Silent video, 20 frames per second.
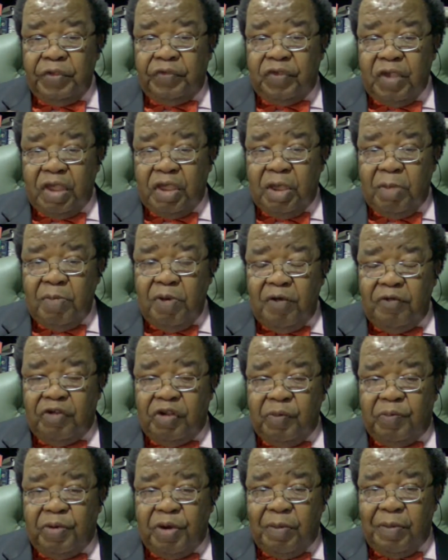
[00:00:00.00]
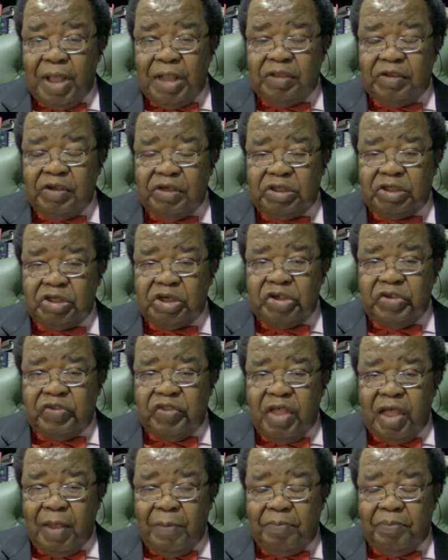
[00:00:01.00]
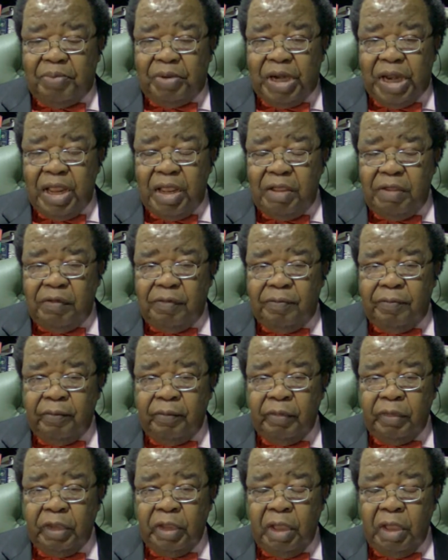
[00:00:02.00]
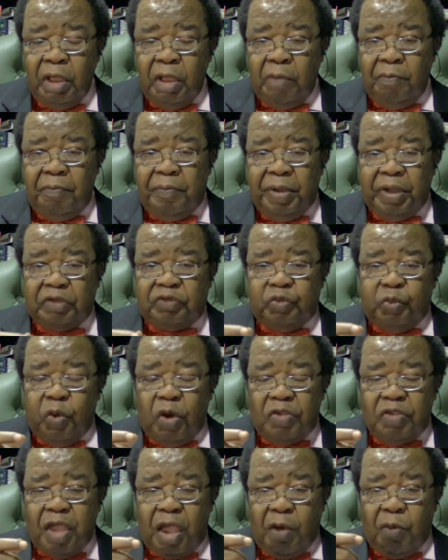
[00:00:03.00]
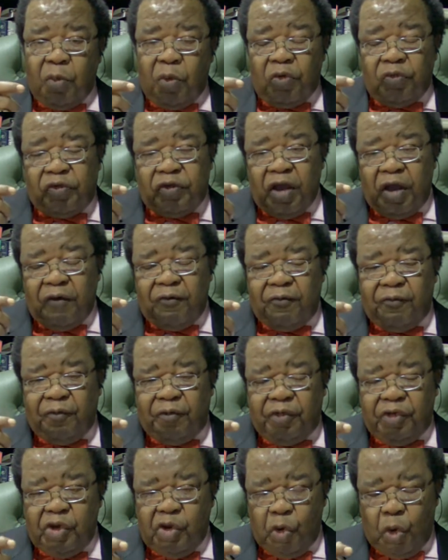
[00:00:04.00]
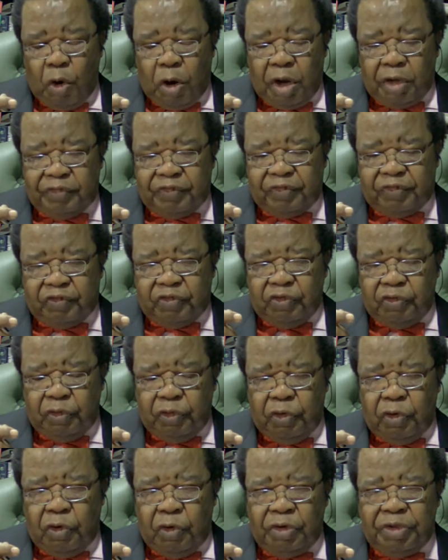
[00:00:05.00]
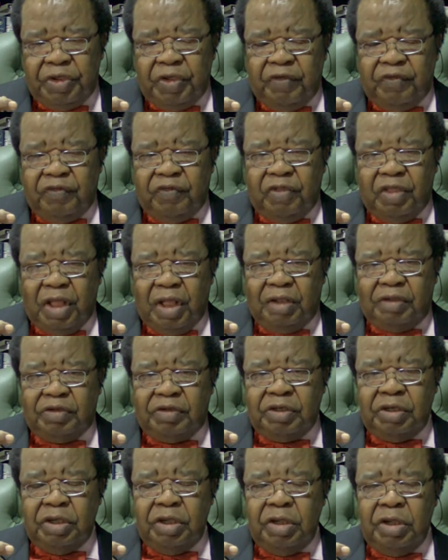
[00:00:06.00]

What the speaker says: It's a game of diplomatic chess they are playing. But what I want our viewers to know is that